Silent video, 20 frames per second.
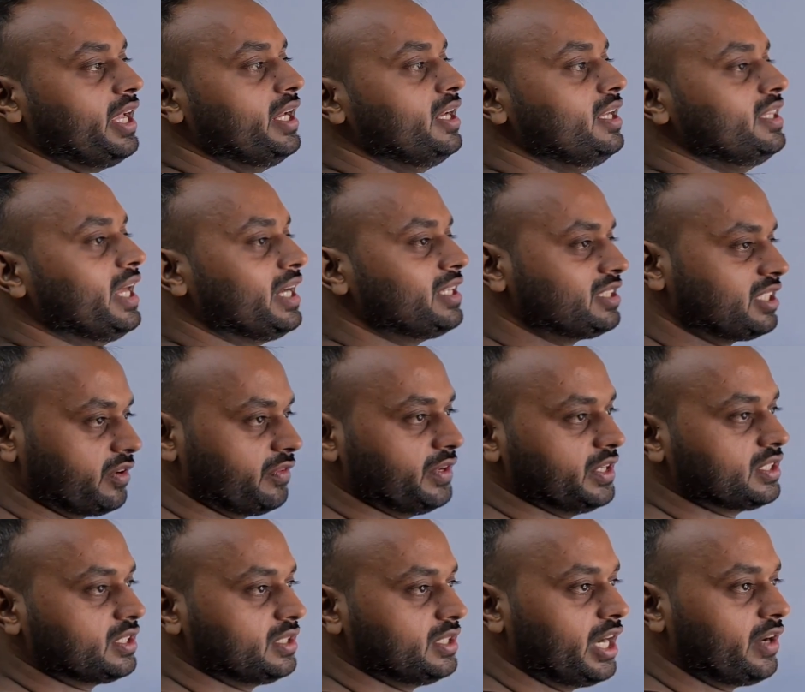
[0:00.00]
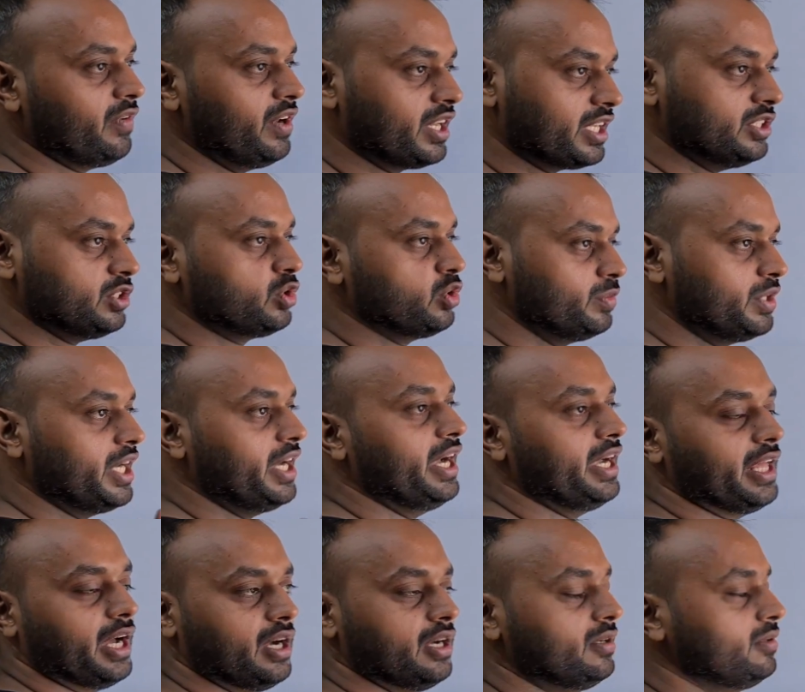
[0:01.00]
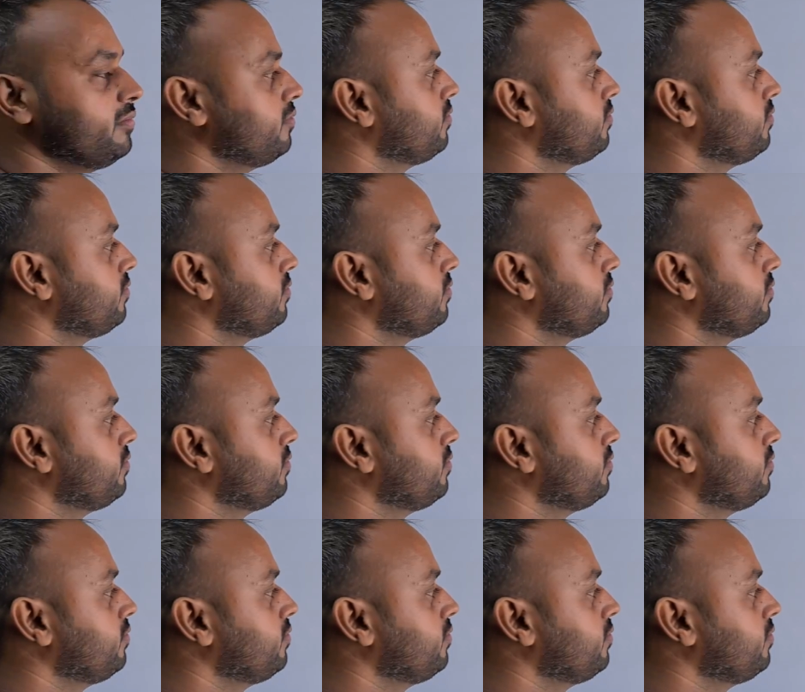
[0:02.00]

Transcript: in that service that will consume the data.